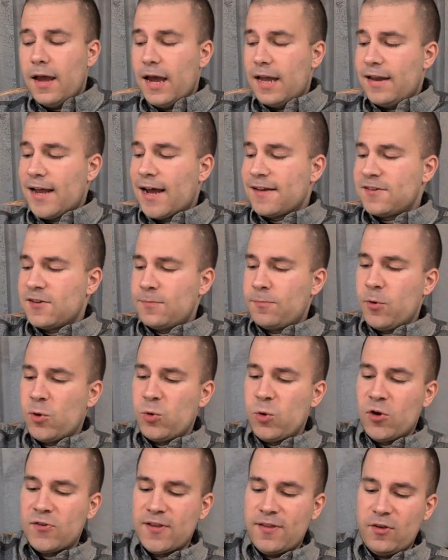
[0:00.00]
And as this
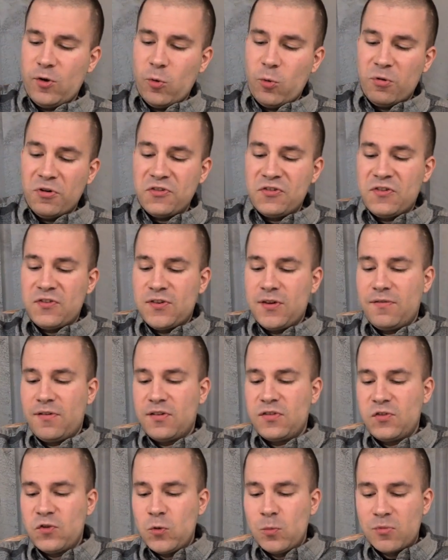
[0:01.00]
book looks at the origins of
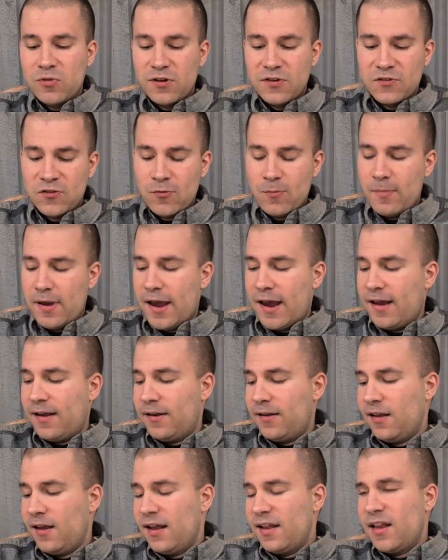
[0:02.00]
consumerism
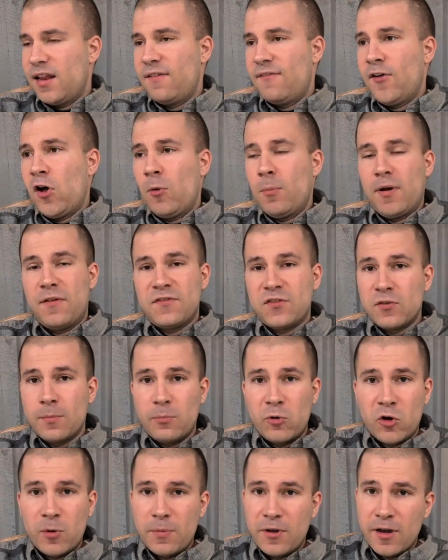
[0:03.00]
and the development of
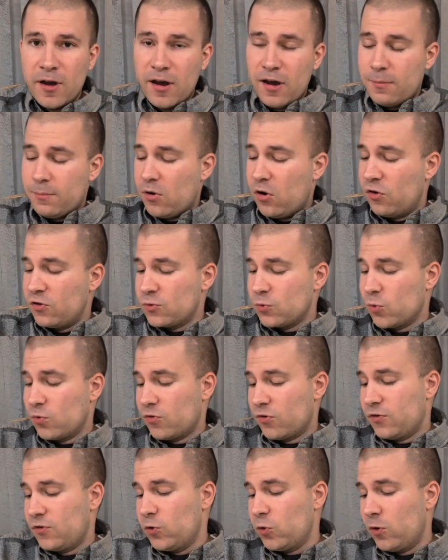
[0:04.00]
suburbia in post-World
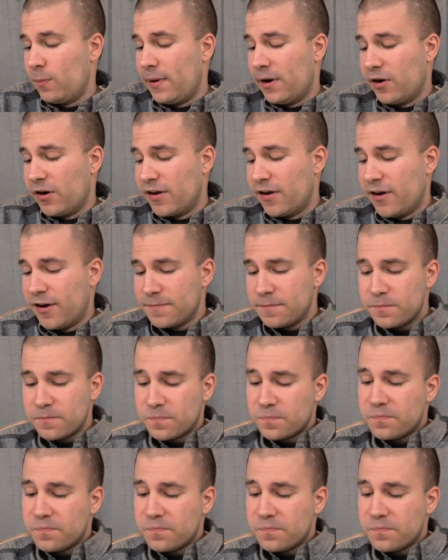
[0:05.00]
War II America,